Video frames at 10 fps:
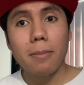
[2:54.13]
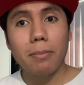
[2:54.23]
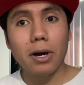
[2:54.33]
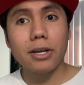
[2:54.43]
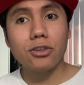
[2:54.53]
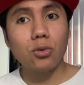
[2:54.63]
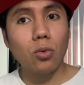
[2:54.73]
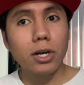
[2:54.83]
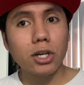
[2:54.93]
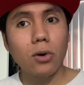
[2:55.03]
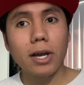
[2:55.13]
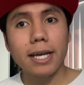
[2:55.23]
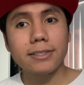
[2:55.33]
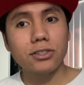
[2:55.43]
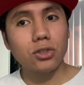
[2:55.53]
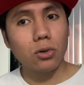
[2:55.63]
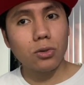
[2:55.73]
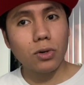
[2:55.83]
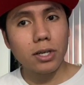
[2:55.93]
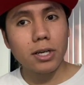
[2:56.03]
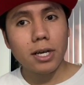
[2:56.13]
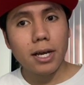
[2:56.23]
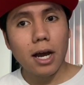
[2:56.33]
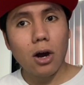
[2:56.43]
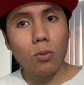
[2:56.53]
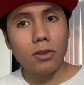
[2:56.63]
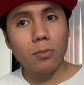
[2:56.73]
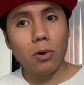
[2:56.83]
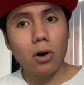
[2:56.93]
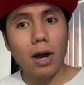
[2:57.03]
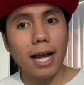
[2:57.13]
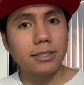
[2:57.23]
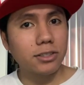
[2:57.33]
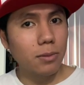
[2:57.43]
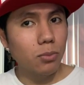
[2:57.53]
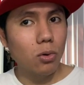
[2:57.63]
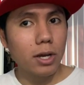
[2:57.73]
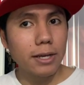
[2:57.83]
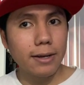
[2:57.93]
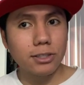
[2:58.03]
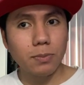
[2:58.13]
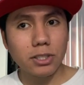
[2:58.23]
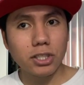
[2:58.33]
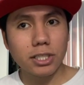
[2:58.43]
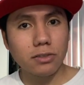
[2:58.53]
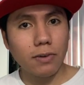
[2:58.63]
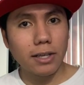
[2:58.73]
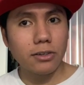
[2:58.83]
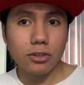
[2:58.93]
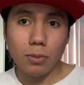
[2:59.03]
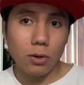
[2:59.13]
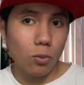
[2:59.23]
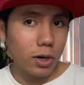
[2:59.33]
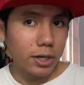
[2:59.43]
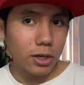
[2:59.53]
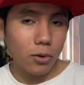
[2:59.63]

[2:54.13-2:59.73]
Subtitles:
But you want to go ahead, since you're only running Weather Ball, at some point, especially against Filer, you might want to go